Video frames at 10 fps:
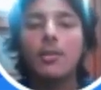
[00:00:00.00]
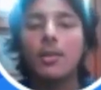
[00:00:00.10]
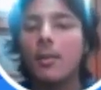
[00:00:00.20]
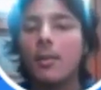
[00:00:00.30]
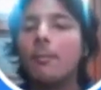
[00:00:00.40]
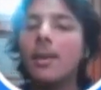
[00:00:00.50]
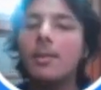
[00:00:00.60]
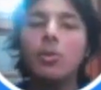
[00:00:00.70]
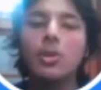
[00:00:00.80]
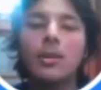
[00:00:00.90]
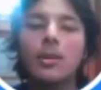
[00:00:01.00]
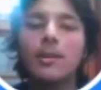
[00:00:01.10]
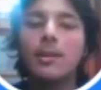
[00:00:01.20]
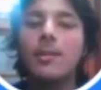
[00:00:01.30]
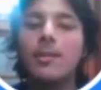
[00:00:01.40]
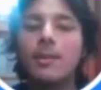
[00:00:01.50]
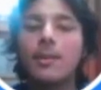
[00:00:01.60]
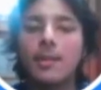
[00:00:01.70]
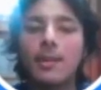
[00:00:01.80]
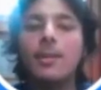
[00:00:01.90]
So there are many more shortcuts and
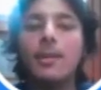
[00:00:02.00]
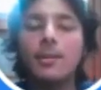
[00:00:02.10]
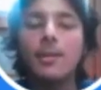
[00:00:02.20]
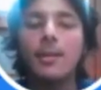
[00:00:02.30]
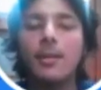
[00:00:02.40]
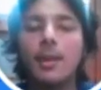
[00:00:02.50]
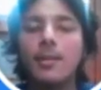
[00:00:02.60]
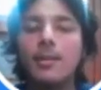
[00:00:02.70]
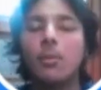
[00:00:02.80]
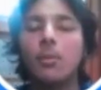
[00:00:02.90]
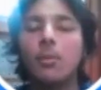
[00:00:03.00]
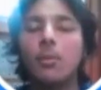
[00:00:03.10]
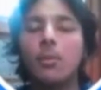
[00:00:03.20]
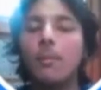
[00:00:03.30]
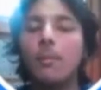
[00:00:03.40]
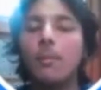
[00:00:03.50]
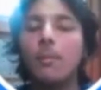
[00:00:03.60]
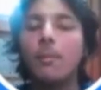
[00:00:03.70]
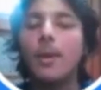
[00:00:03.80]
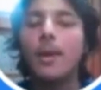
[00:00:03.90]
Easter eggs hidden in Cliq in the desktop app,
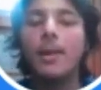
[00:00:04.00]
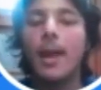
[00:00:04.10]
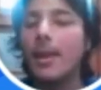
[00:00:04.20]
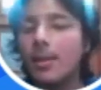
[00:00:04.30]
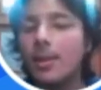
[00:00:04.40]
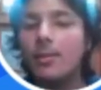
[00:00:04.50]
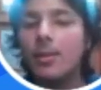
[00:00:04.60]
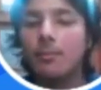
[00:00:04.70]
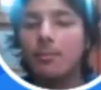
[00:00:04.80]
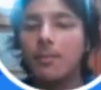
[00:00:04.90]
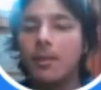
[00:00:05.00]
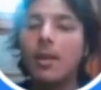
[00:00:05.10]
the mobile and TV app.